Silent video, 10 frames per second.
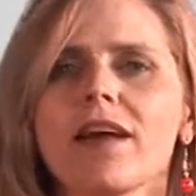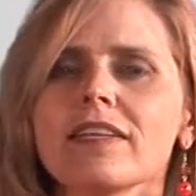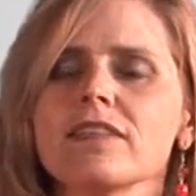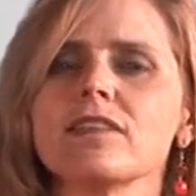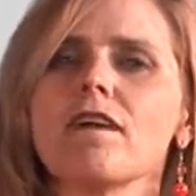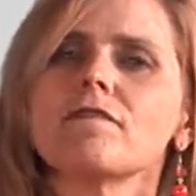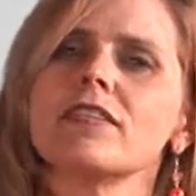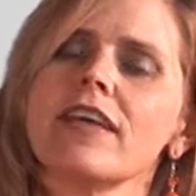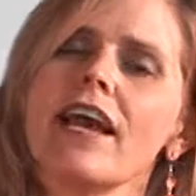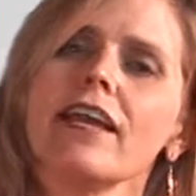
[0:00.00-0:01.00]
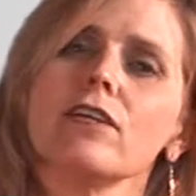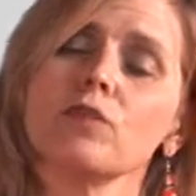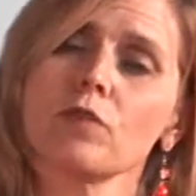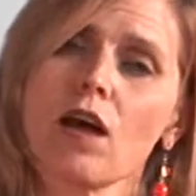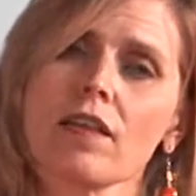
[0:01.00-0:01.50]
That stuff today, you
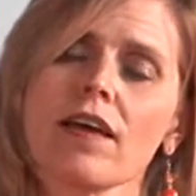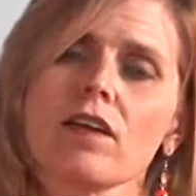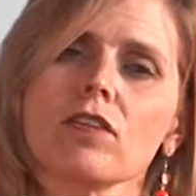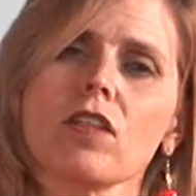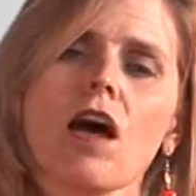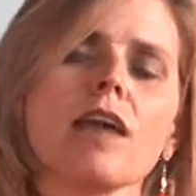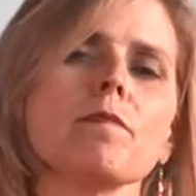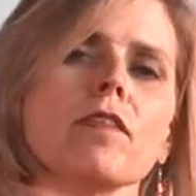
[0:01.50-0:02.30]
do a lot of that online,